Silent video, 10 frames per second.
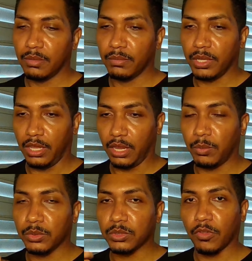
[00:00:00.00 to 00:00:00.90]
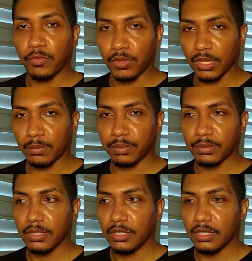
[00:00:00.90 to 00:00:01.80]
but able to flip.
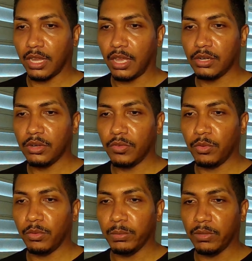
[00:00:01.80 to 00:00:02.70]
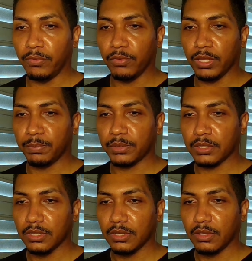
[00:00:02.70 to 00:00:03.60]
Now, I don't know if it would be flipped
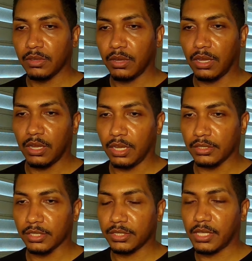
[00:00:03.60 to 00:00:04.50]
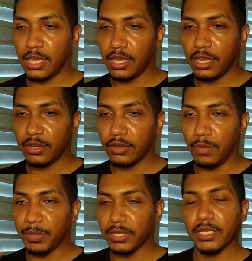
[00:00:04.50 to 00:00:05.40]
on the side or
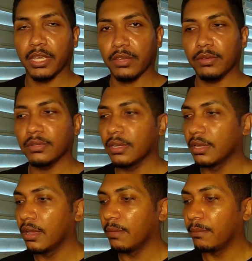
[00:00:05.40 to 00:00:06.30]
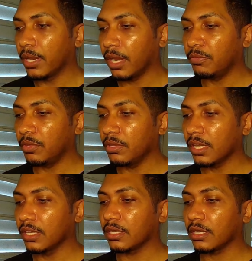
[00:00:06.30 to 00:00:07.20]
up and down, but I feel
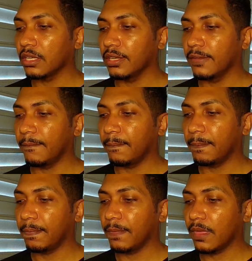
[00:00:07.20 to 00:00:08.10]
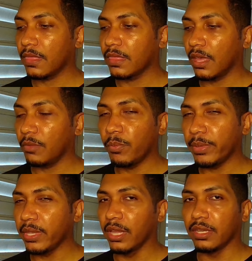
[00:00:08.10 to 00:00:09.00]
like that will
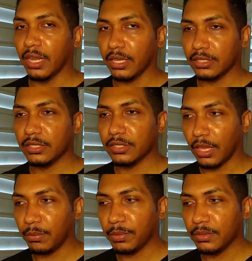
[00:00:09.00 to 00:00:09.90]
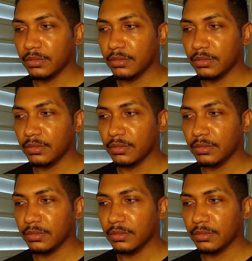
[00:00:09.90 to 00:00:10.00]
be a next step